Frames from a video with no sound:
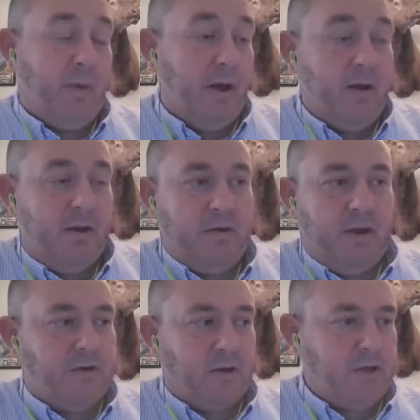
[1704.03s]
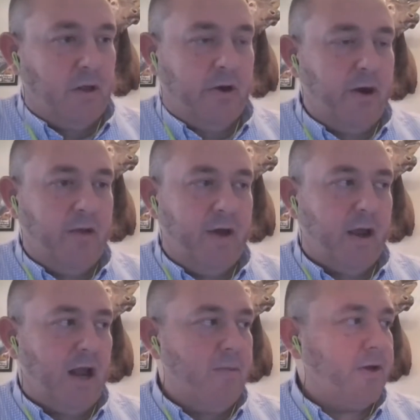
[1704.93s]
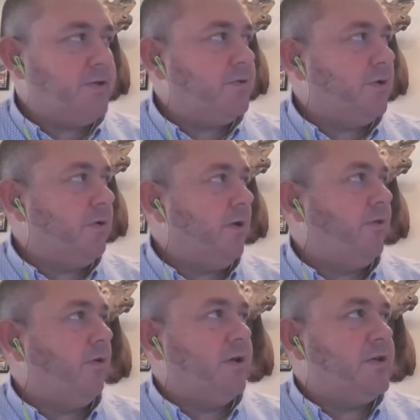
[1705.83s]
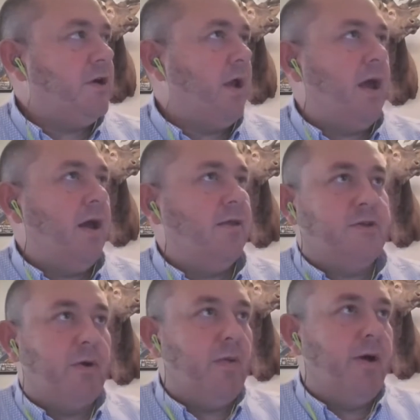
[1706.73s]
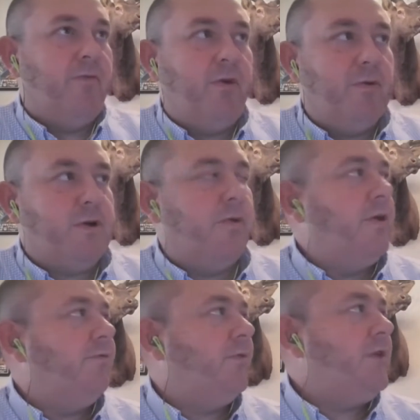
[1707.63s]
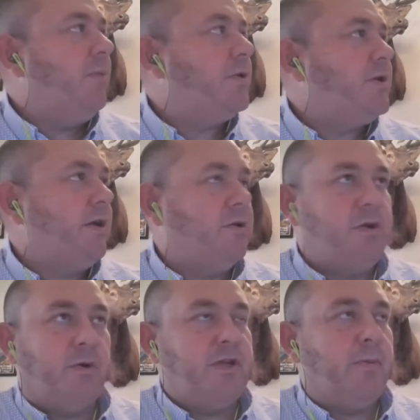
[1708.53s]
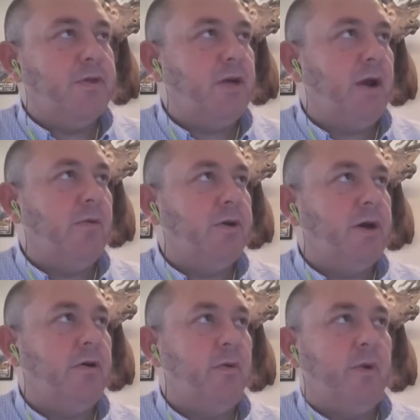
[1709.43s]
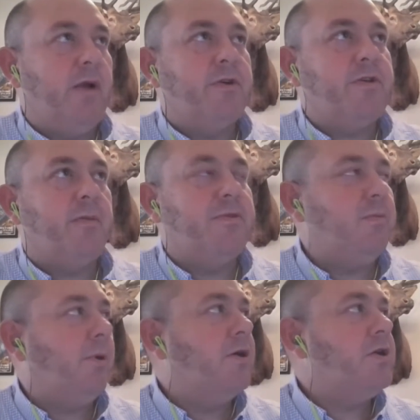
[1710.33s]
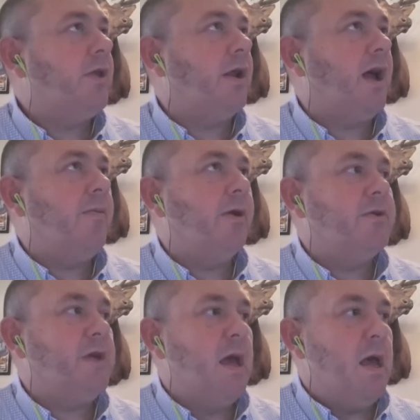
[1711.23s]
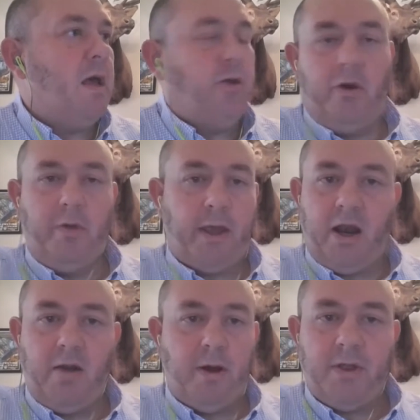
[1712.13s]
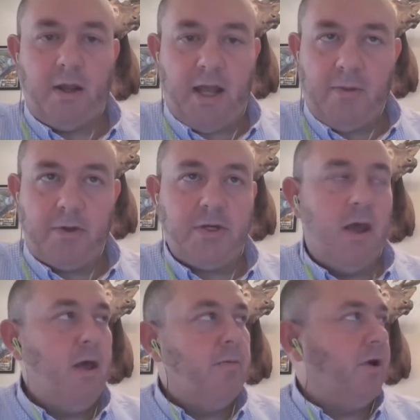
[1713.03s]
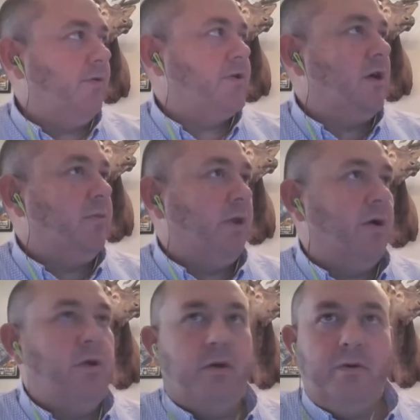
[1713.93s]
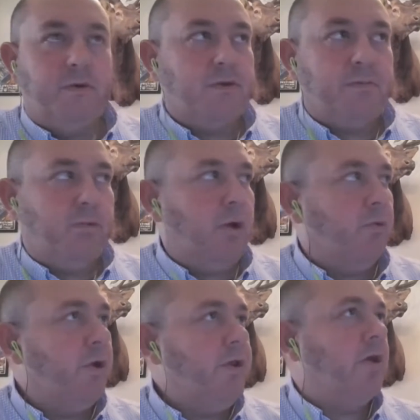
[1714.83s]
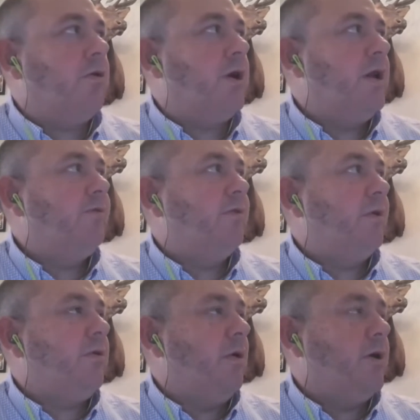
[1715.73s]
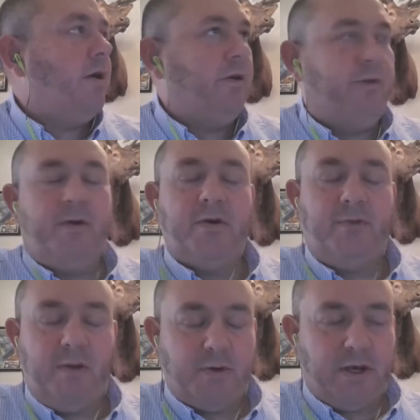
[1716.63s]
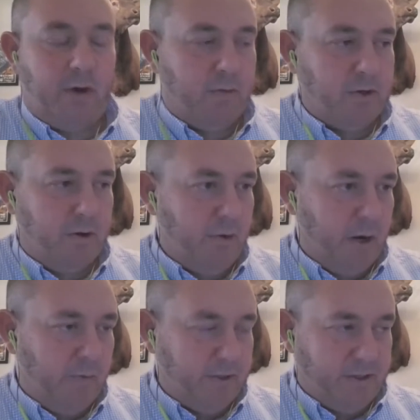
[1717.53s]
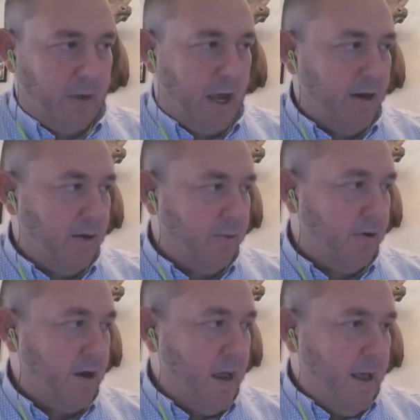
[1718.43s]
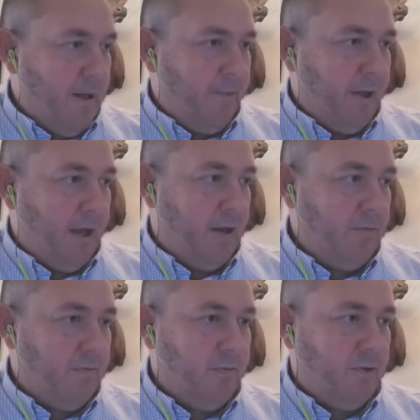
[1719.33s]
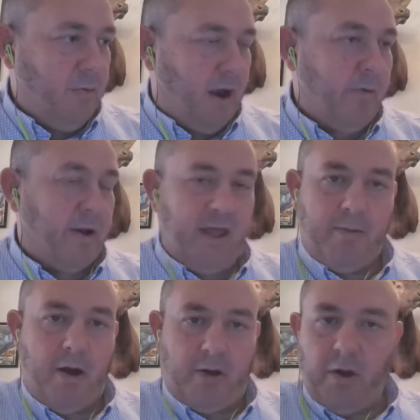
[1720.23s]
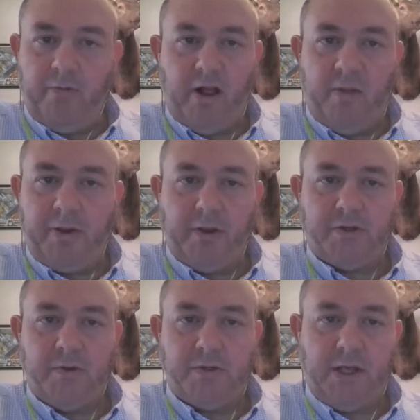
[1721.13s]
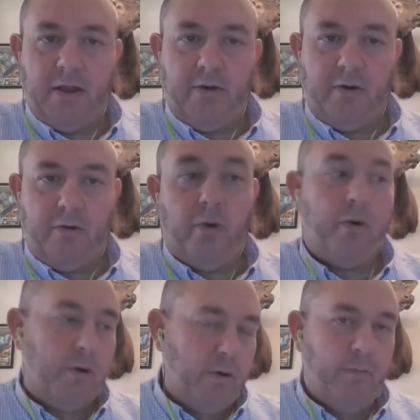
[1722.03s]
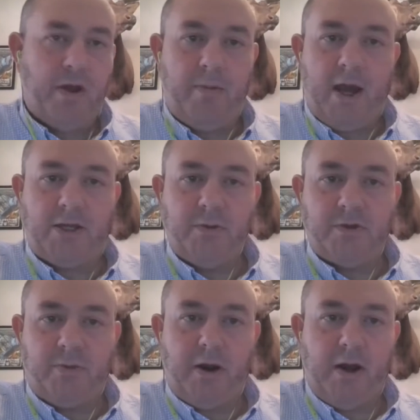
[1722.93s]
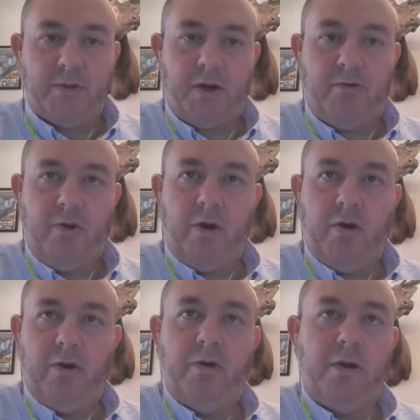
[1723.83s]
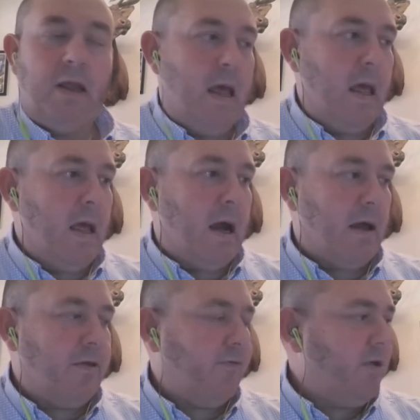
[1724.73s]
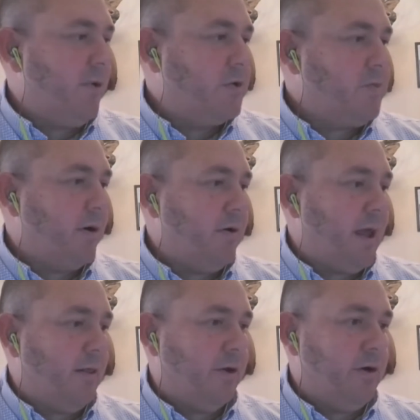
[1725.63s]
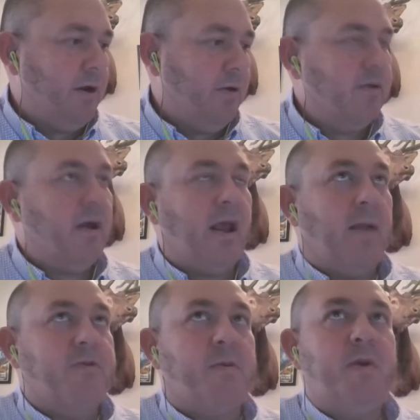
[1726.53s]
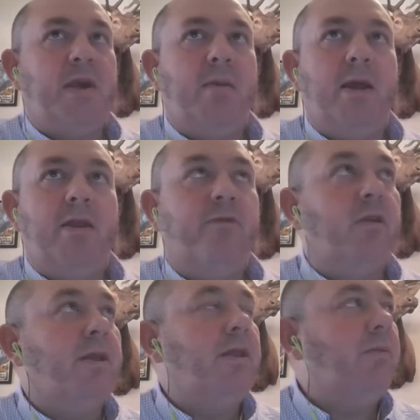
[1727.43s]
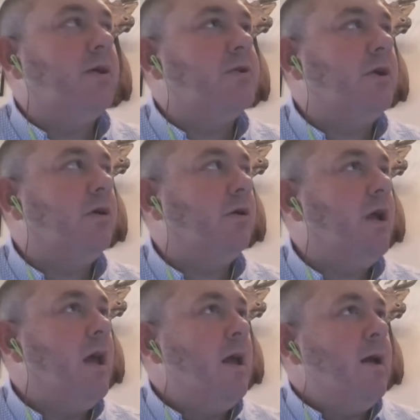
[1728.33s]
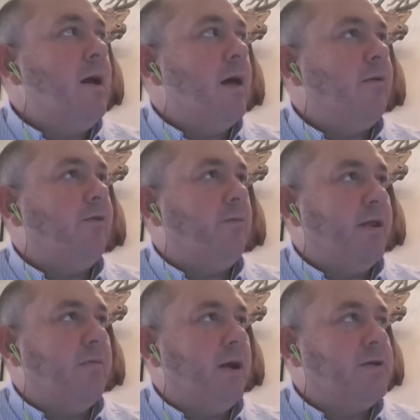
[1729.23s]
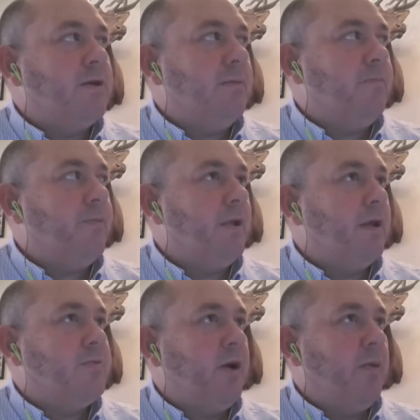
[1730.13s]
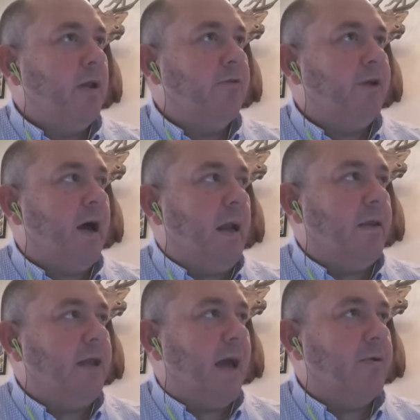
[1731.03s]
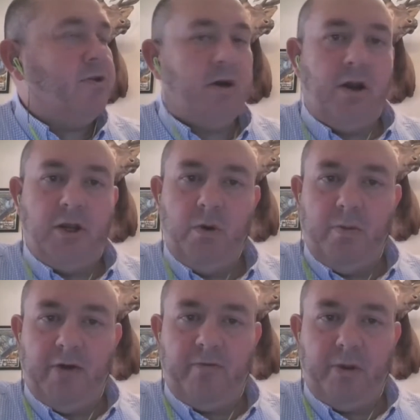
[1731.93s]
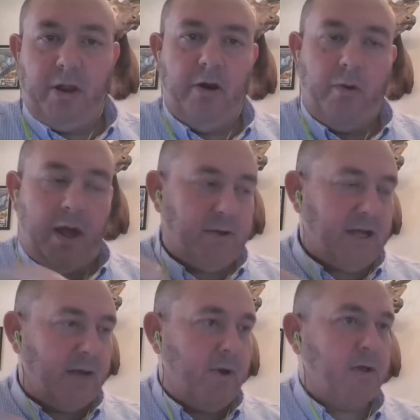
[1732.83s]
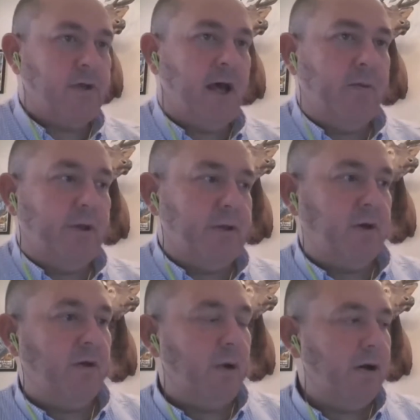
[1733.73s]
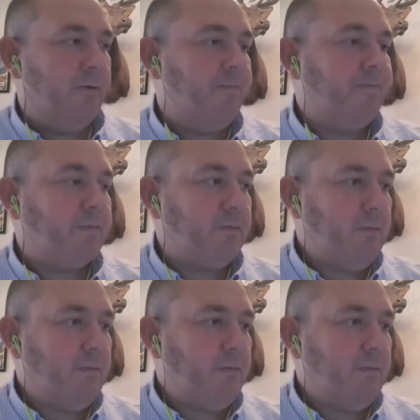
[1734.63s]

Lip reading: But it's all accretive economics. So if you're in Zone A and the zone above you is only a 15% or 10% rate of return or whatever, some marginal economics, you don't really care about that damage. But if the zone below you is really accretive and call it a 50% rate of return or whatever, some high number, then you probably want to think about co-developing those zones together or come back to a surprise whenever you want to do it. I think for the most part, that learning, again, I'm speaking mainly for the Midland Basin here. I think for the Midland Basin, it's pretty well defined the damage you're going to do above and below and side by side with a single well.